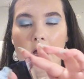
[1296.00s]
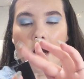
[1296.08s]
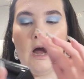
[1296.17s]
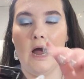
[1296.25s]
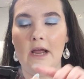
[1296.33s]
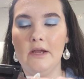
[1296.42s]

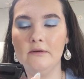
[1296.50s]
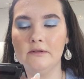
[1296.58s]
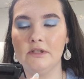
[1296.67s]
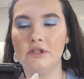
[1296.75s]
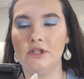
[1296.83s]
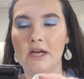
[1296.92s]
I use
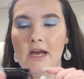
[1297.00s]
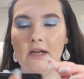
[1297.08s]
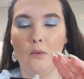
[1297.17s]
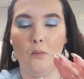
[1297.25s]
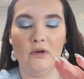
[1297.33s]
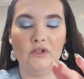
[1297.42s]
the shade
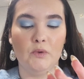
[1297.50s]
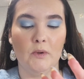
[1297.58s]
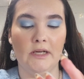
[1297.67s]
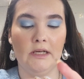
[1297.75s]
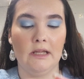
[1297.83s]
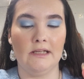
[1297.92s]

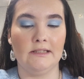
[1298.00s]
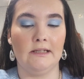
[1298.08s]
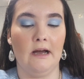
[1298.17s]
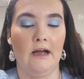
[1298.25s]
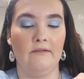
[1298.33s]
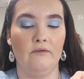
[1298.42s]
120 Classic
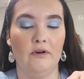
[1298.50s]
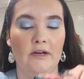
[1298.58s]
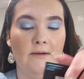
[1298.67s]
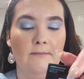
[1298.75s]
Ivory.